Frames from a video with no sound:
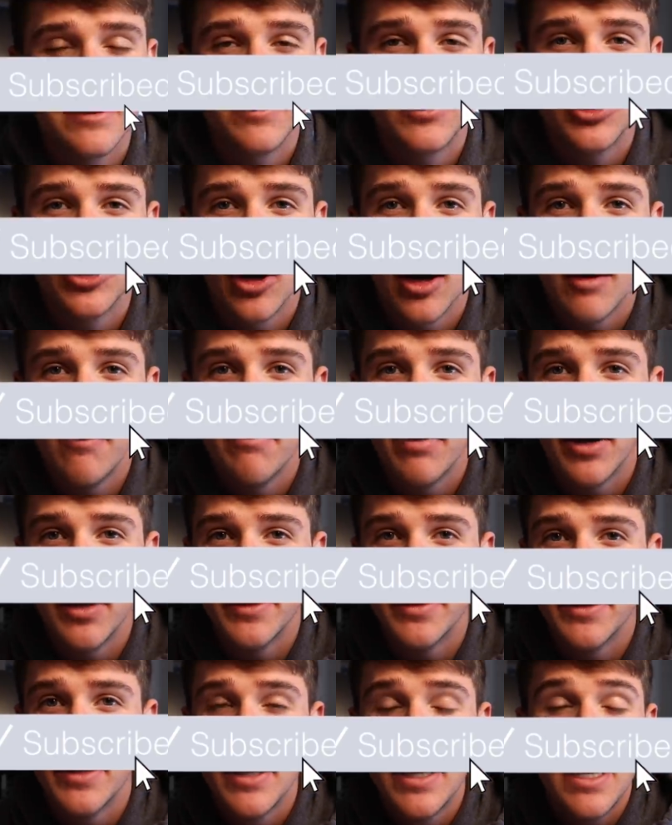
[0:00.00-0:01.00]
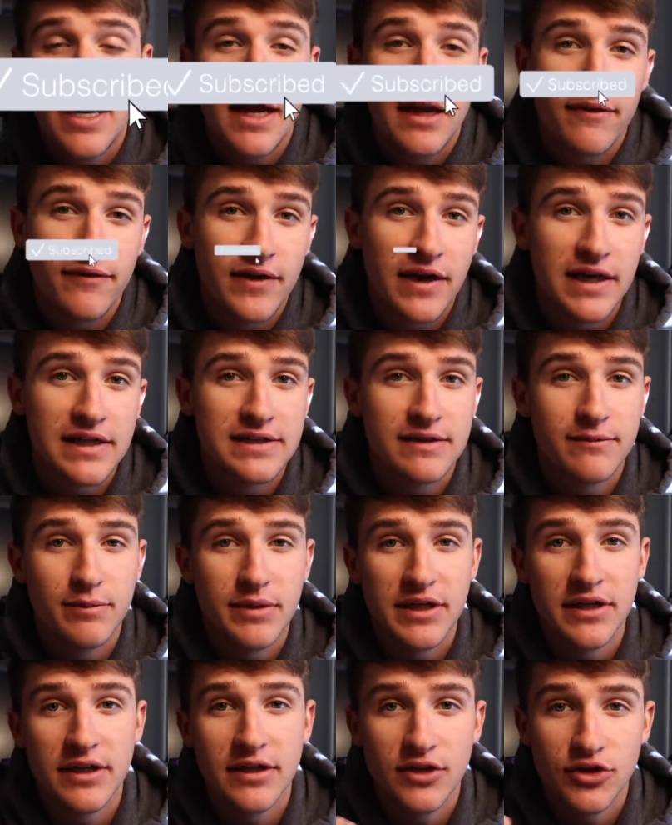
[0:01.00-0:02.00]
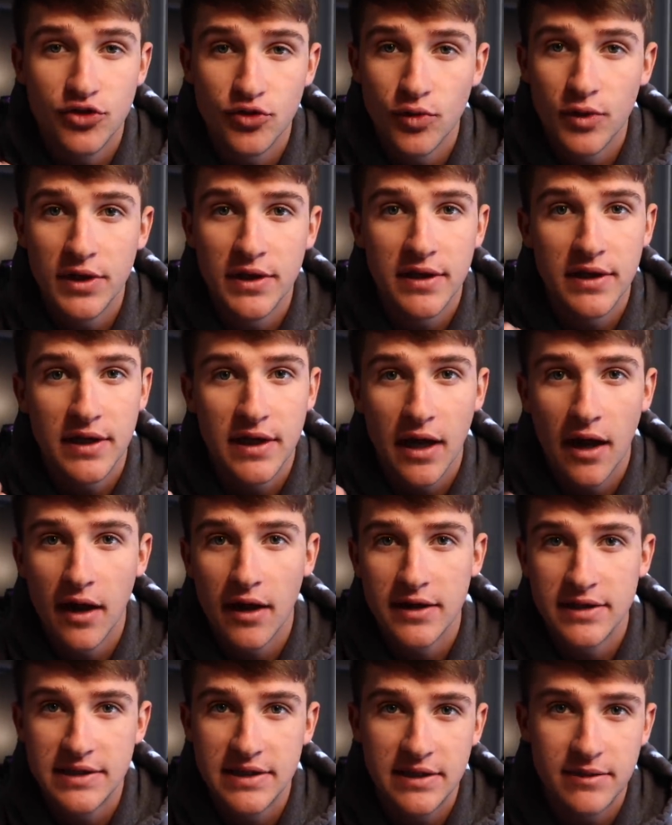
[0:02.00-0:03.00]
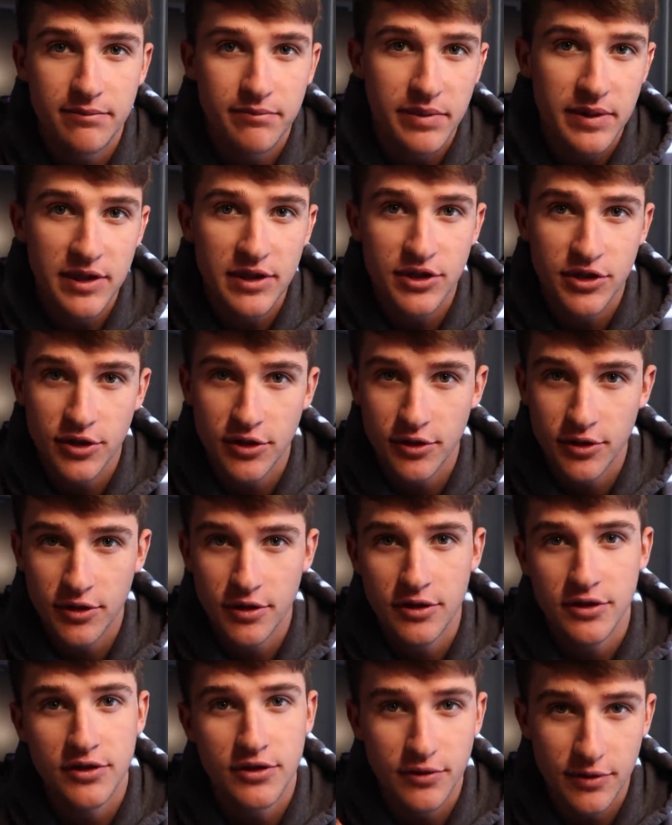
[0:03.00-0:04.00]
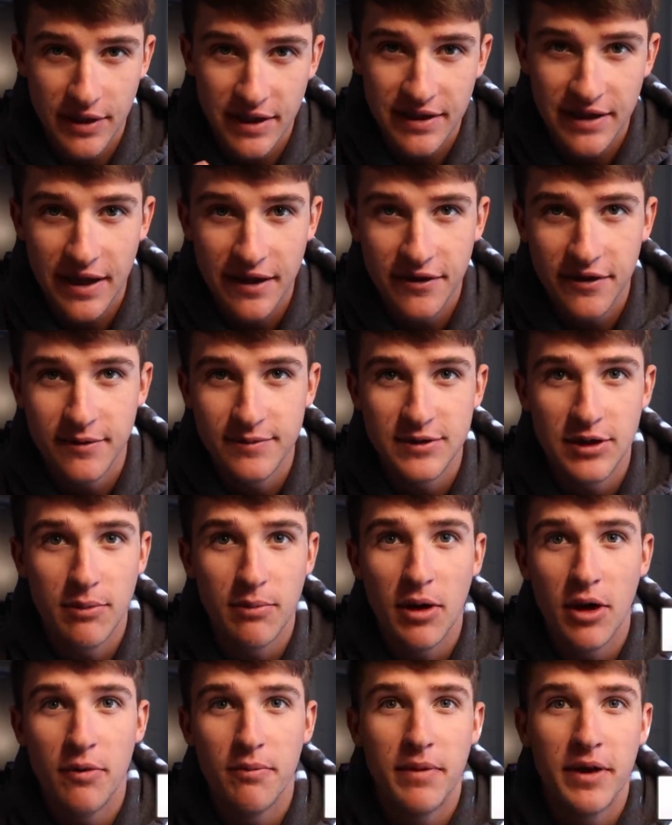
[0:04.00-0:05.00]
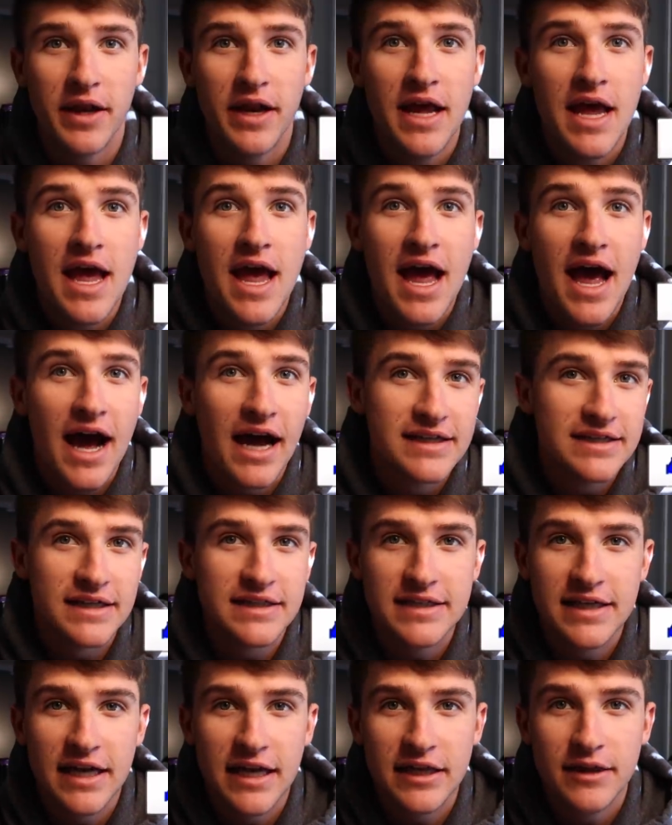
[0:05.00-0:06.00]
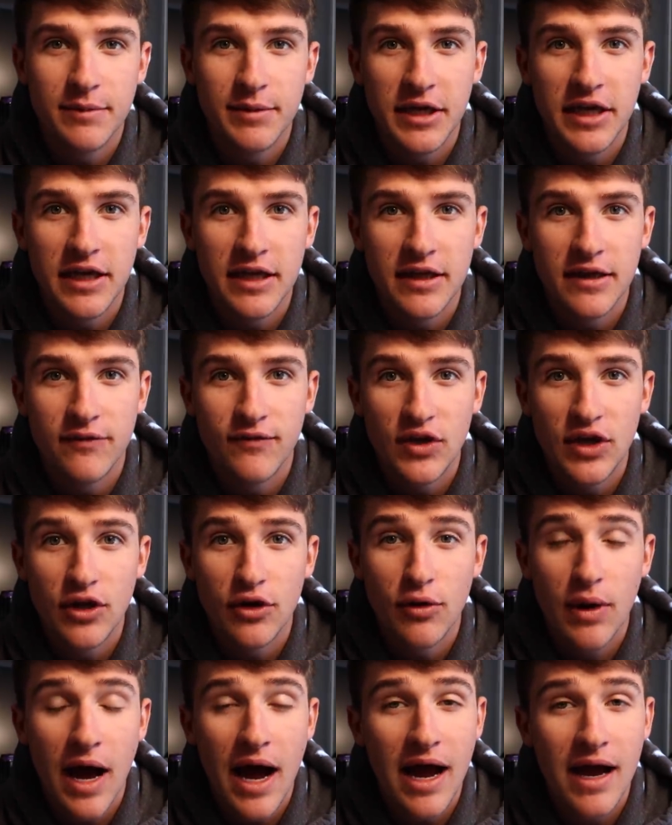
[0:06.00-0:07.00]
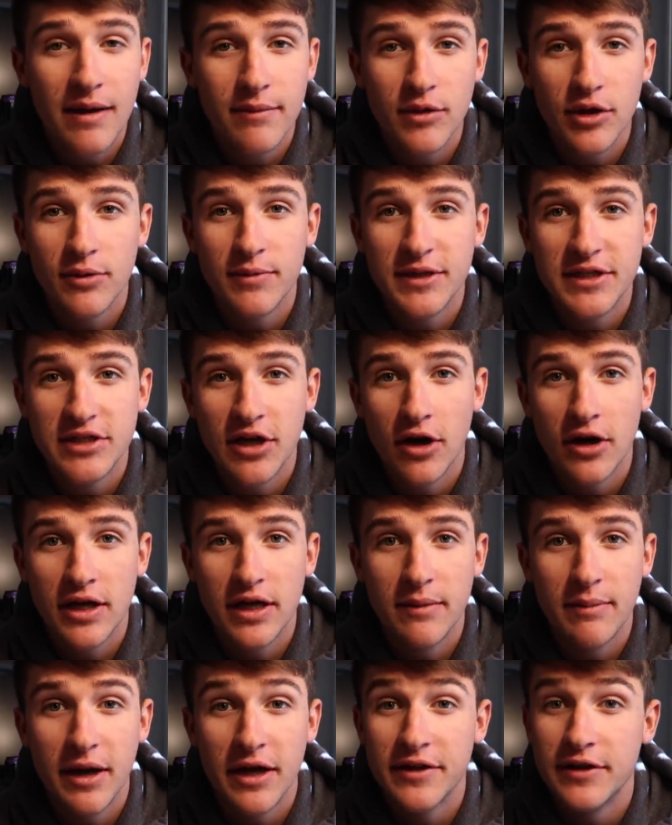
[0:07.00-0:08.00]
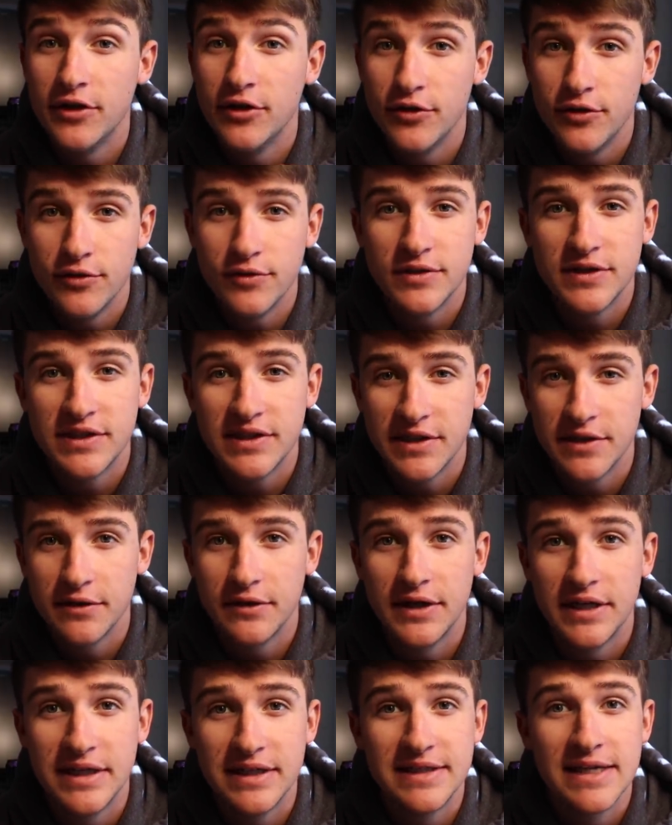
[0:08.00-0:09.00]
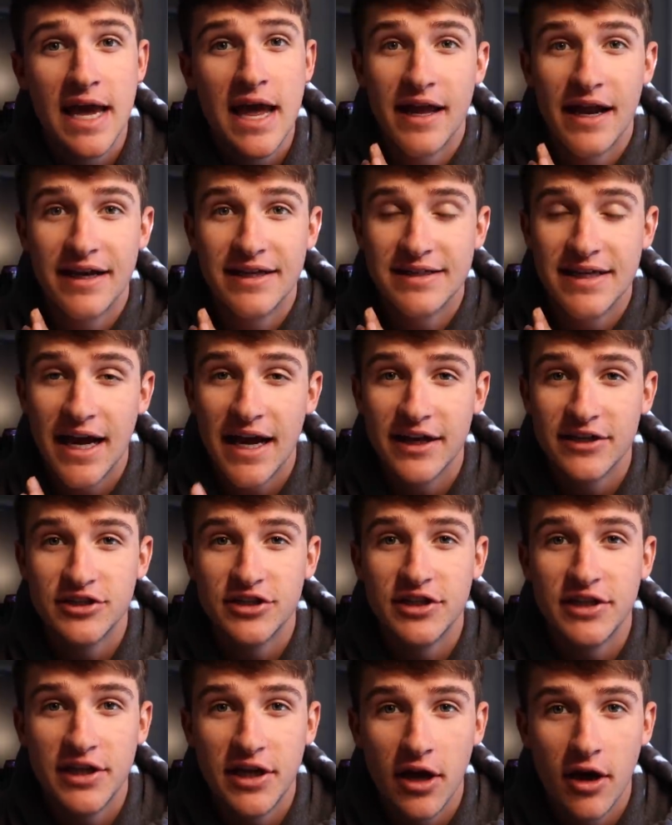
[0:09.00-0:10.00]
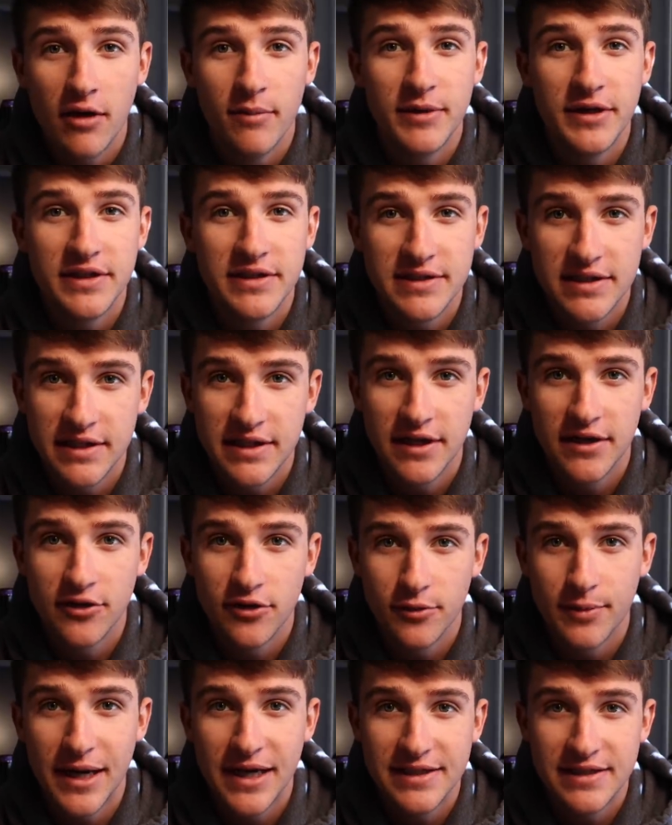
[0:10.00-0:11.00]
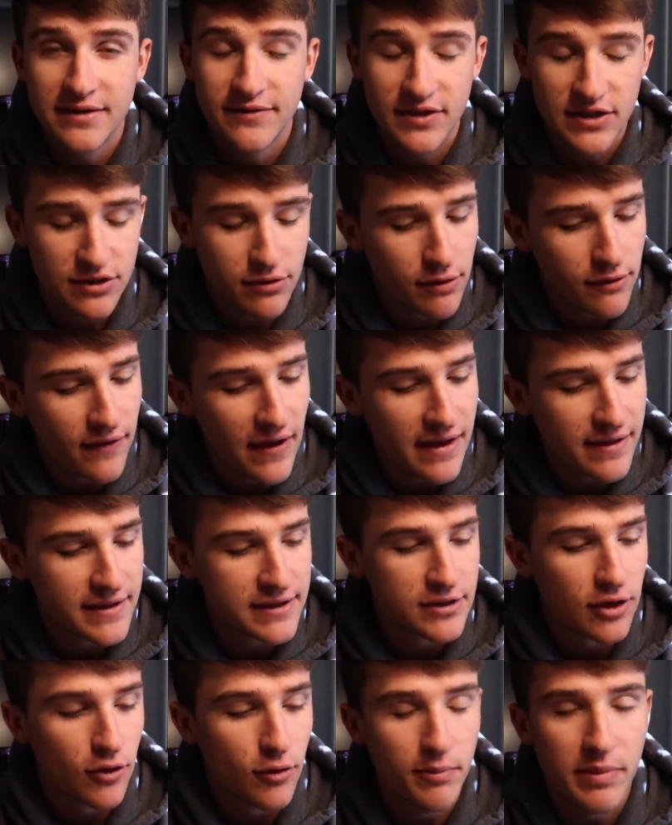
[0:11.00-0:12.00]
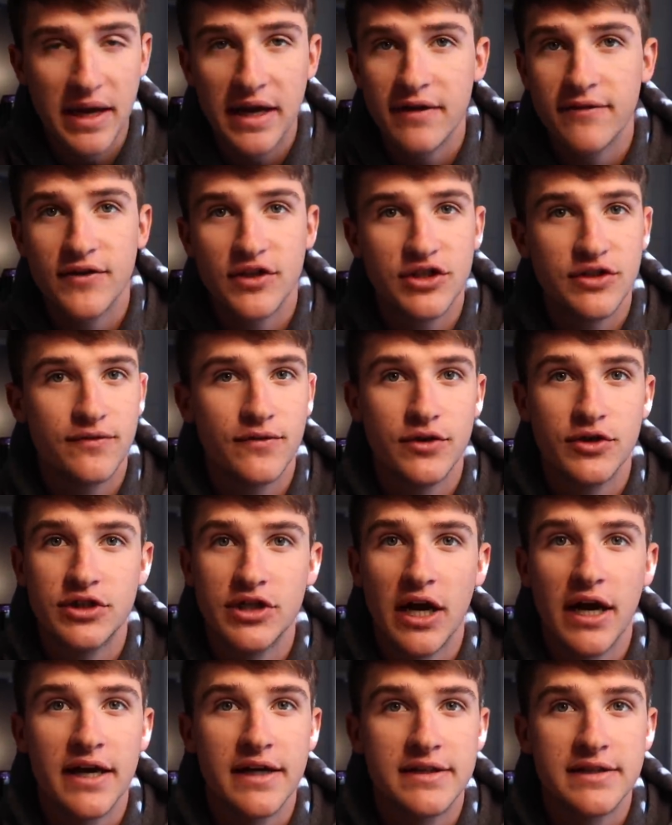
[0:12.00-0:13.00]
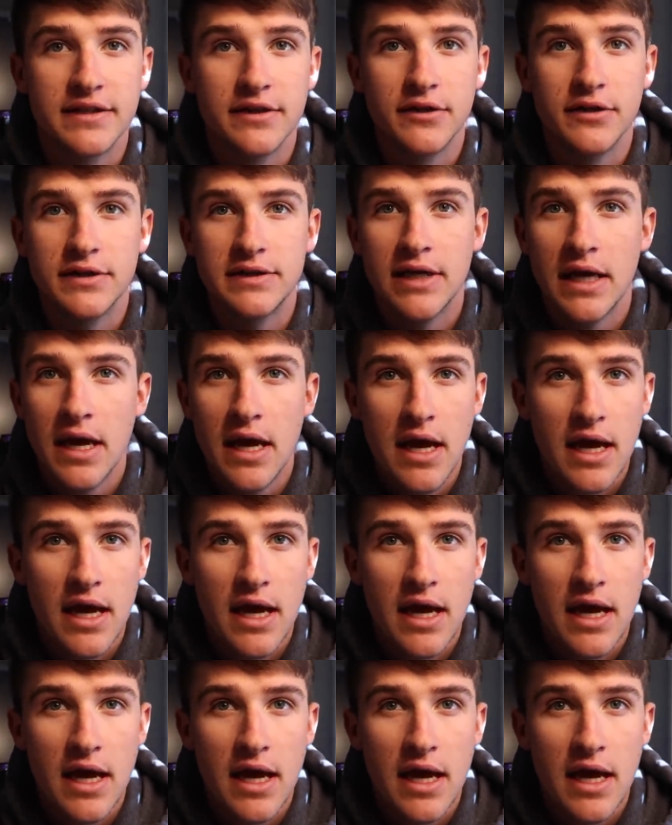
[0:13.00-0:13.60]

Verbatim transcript: subscribe button. If you guys have been enjoying the content, be sure to hit that thumbs up button. But as I said at the beginning of the video, I'm going to be talking about the new series that is actually coming to Kicking Their Bass TV. So we've had this whole Bank Fishing for Giants series.